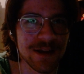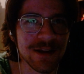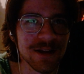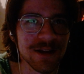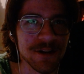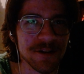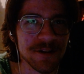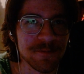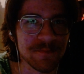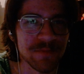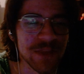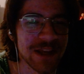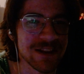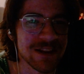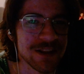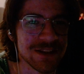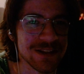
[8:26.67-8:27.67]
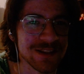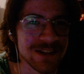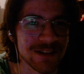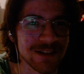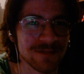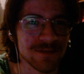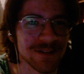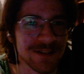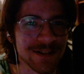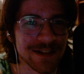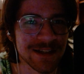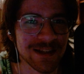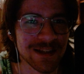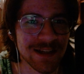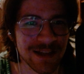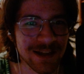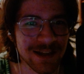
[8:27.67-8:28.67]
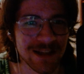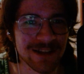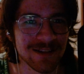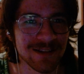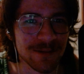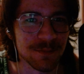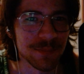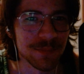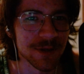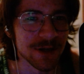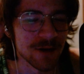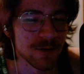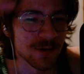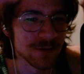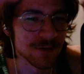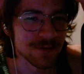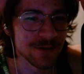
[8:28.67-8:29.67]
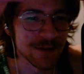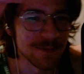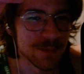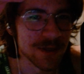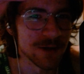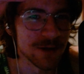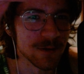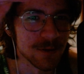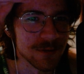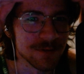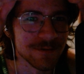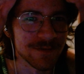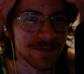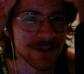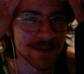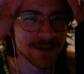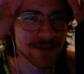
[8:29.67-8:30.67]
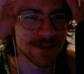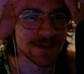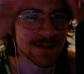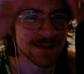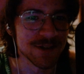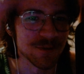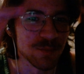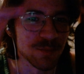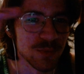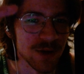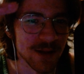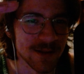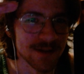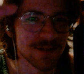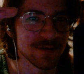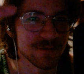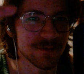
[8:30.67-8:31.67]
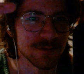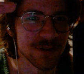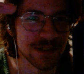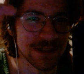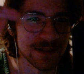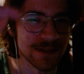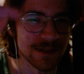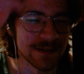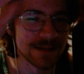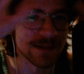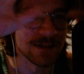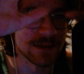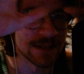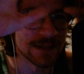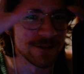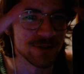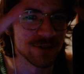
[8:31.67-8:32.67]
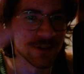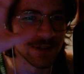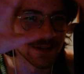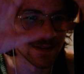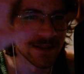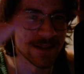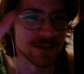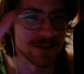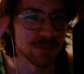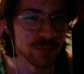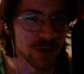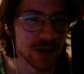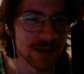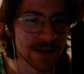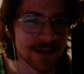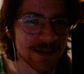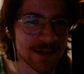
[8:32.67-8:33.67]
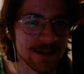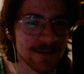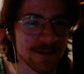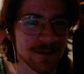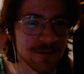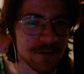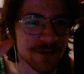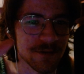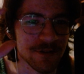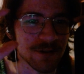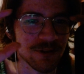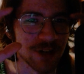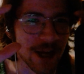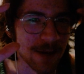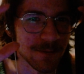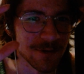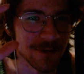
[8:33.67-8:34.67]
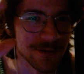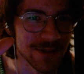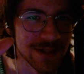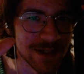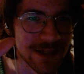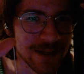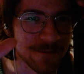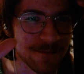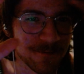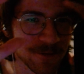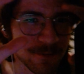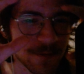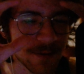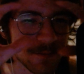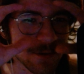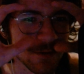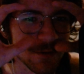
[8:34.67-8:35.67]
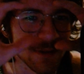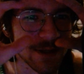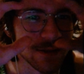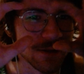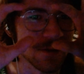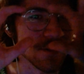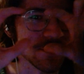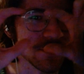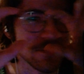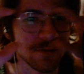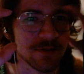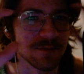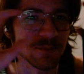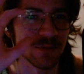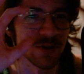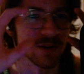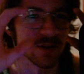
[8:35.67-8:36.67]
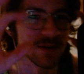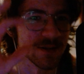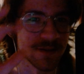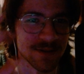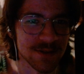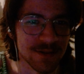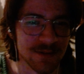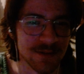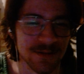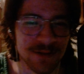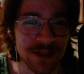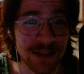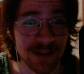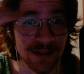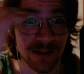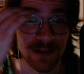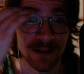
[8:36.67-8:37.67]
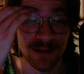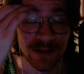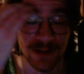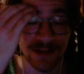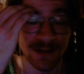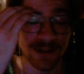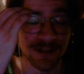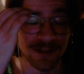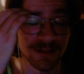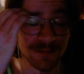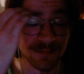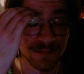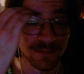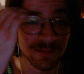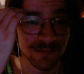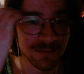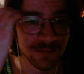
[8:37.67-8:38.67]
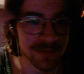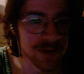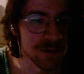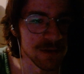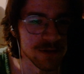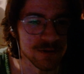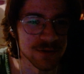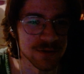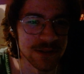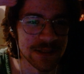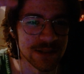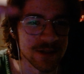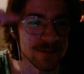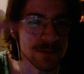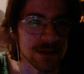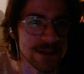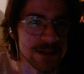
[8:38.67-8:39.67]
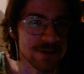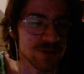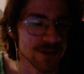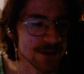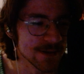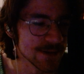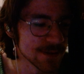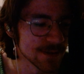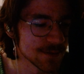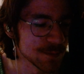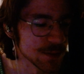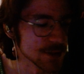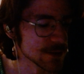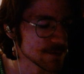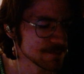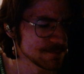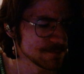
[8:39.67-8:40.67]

I like to think of it like Imperial Fist is the umbrella, right? It's the Legion, it's the umbrella, and then all the chapters that came from them are like the little umbrellas underneath it. They're little sub-legions, but